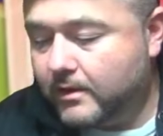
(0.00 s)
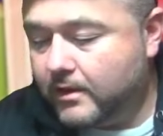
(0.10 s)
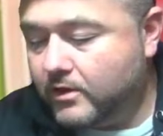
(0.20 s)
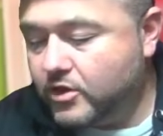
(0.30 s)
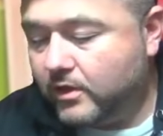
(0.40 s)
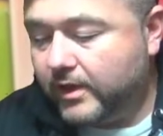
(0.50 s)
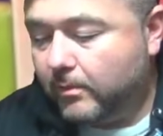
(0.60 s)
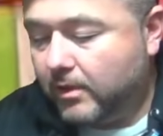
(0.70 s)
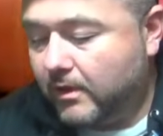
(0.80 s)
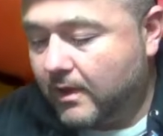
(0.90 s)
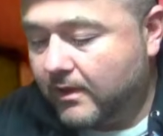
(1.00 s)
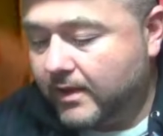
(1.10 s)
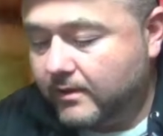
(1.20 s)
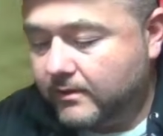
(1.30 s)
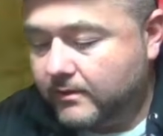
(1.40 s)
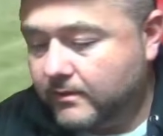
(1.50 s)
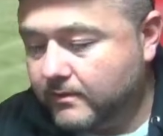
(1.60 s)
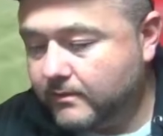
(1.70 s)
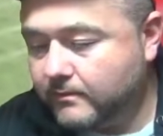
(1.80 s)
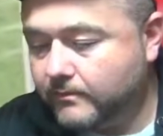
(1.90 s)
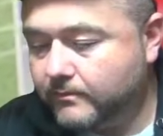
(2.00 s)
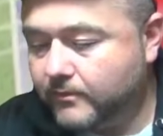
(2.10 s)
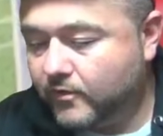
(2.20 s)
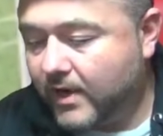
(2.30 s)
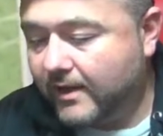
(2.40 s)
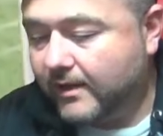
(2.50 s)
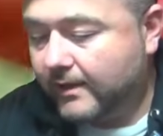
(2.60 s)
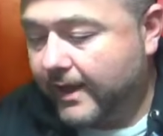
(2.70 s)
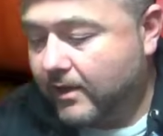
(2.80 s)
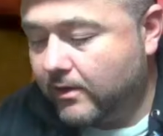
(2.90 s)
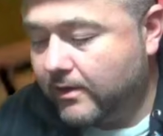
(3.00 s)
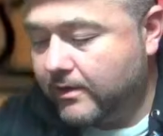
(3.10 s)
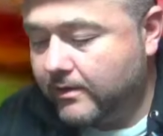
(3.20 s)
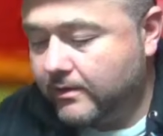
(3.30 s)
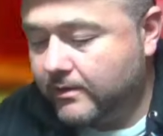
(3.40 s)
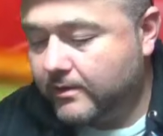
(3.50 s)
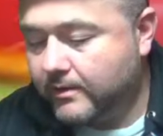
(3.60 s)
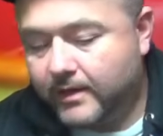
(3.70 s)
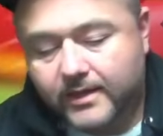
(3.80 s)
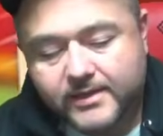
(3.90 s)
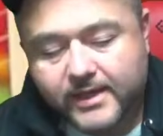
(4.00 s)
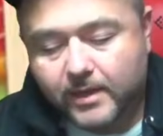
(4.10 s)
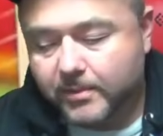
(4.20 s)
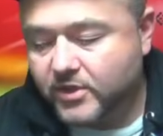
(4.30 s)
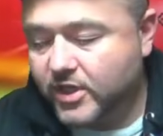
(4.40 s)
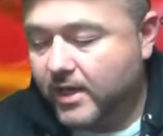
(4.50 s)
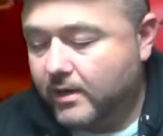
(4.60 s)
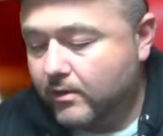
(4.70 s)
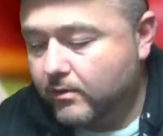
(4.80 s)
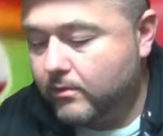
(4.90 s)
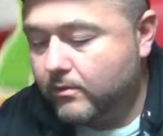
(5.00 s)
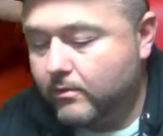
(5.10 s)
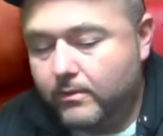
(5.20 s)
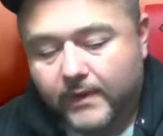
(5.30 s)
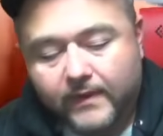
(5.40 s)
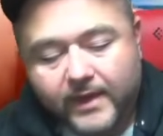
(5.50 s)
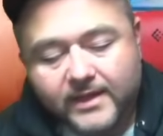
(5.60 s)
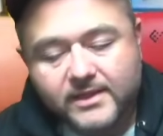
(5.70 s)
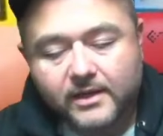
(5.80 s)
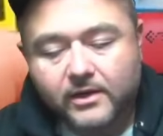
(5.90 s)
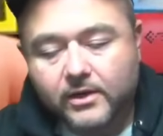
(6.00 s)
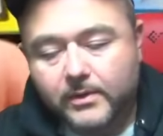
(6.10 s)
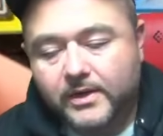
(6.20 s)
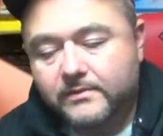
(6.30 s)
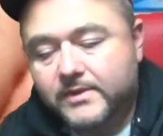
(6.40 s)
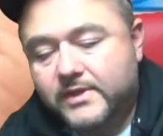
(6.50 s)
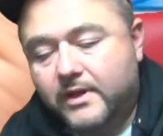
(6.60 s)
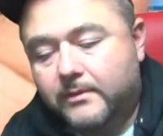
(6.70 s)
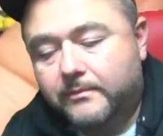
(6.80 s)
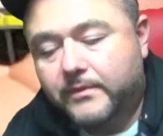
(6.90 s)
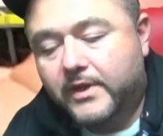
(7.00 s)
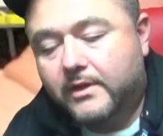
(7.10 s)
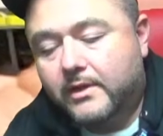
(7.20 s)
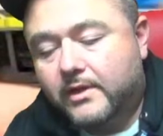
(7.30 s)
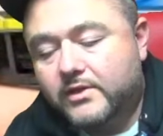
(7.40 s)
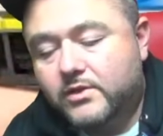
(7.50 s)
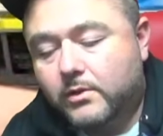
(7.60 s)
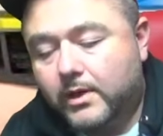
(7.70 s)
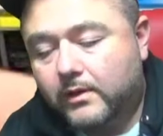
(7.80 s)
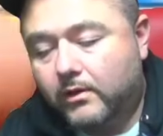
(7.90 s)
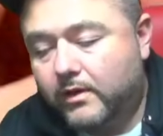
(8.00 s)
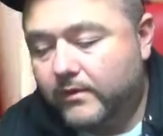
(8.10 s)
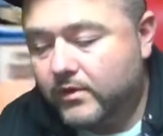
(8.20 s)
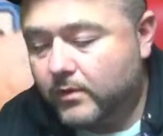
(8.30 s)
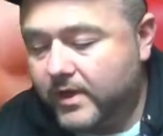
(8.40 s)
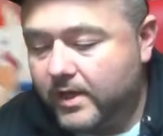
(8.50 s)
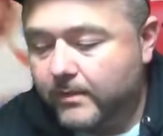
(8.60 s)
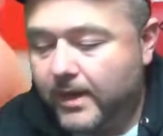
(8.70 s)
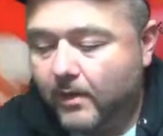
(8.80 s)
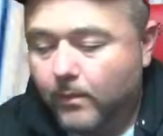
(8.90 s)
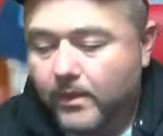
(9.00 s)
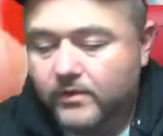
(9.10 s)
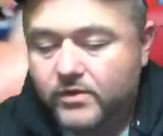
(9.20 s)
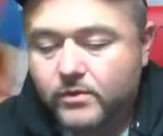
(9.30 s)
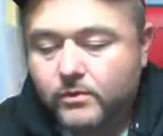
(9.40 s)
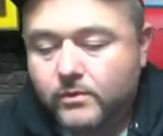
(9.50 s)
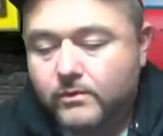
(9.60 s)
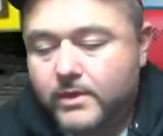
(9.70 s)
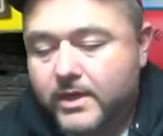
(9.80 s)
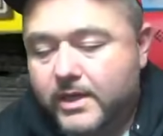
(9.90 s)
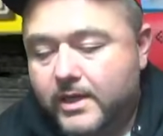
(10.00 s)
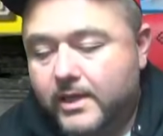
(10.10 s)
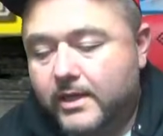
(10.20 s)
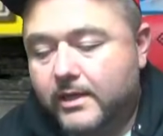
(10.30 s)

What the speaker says: Jaleel McClellan, Riley Leonard, Isaiah Pacheco, and that's going to do it. So let's do a quick little inventory here. We got 1, 2, 3,